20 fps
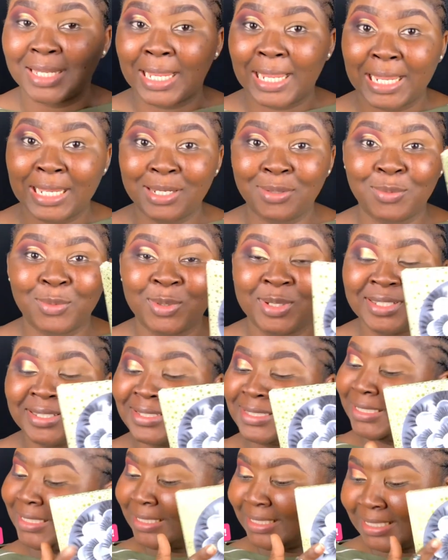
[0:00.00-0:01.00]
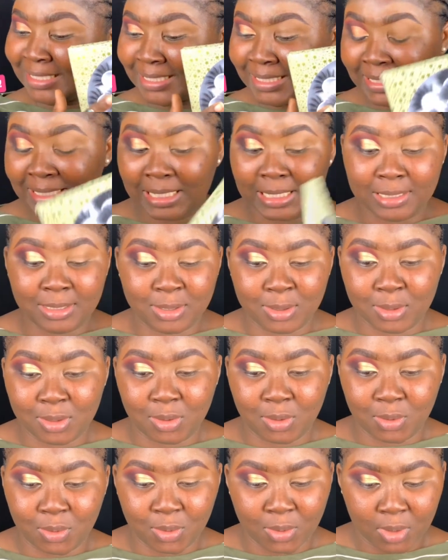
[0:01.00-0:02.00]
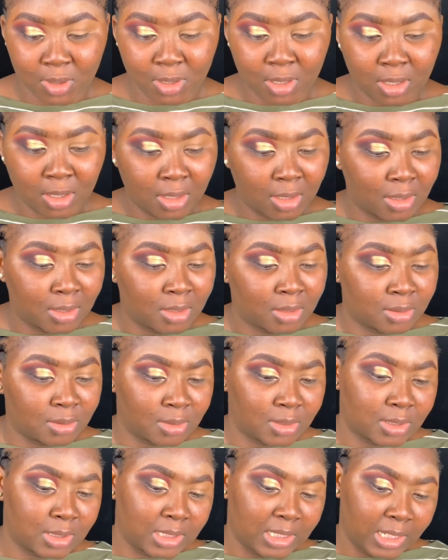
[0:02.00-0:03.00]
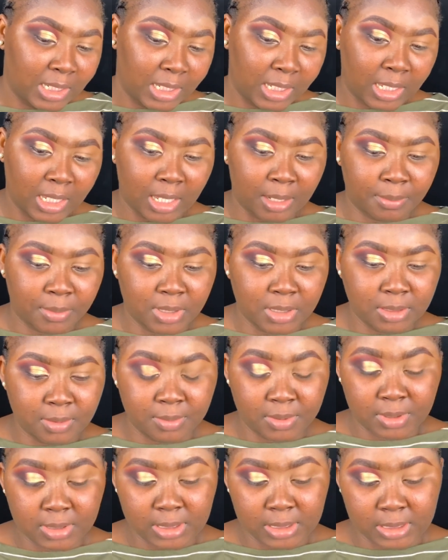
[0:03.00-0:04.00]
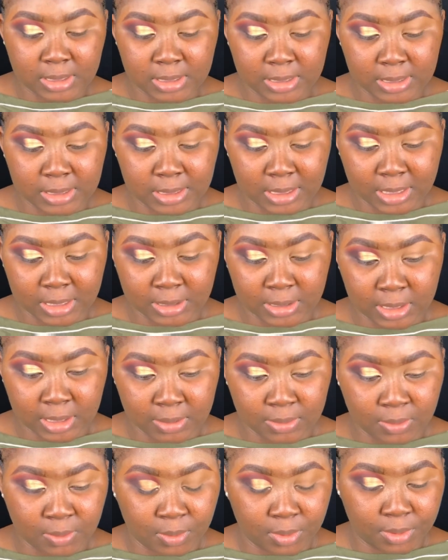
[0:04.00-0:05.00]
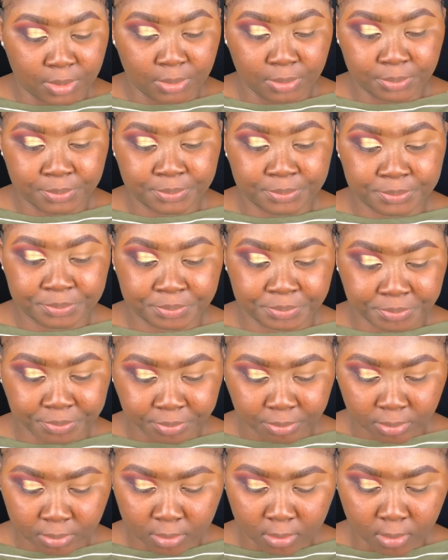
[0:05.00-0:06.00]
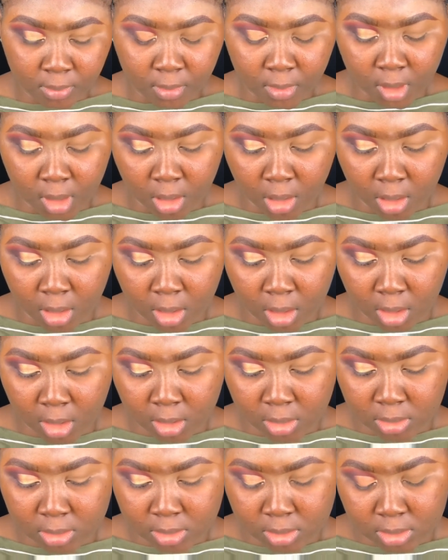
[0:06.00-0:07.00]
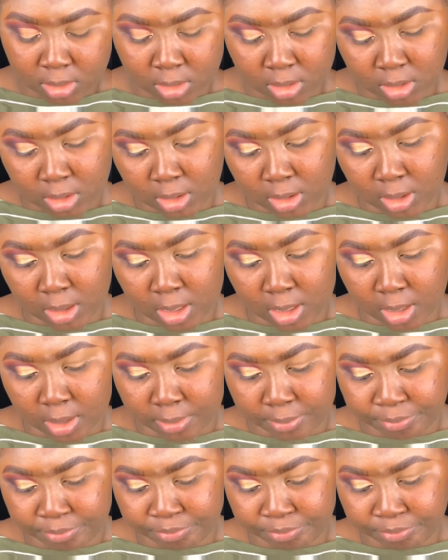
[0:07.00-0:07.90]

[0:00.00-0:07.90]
anyone in this set. So today I'm going to be using this lash as well. And yeah,